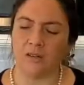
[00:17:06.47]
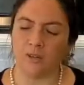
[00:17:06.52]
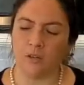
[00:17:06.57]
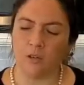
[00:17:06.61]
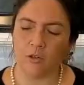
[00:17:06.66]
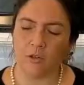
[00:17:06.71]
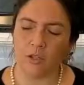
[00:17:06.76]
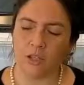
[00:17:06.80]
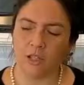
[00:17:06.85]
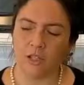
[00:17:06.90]

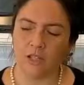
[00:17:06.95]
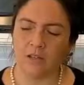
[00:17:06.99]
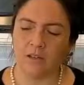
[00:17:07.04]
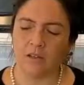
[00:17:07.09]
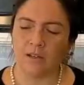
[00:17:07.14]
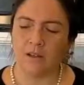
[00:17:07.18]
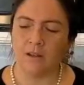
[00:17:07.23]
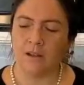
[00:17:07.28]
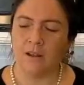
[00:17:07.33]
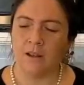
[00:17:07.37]
learning
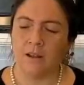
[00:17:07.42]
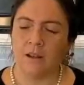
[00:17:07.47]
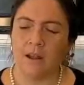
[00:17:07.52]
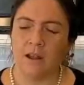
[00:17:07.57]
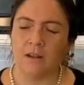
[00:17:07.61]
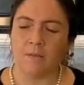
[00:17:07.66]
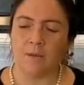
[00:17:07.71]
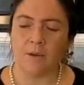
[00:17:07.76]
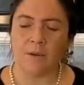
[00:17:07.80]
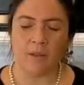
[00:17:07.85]

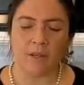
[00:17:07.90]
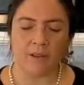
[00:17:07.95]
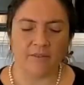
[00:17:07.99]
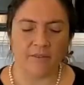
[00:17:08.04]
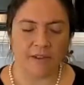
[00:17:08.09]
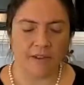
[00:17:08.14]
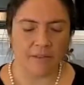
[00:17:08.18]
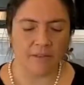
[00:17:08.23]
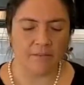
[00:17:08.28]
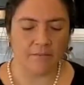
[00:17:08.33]
about
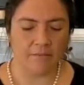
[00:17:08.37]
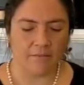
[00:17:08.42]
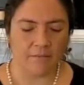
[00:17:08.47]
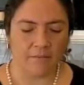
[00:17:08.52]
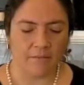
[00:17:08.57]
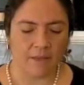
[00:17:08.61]
levain,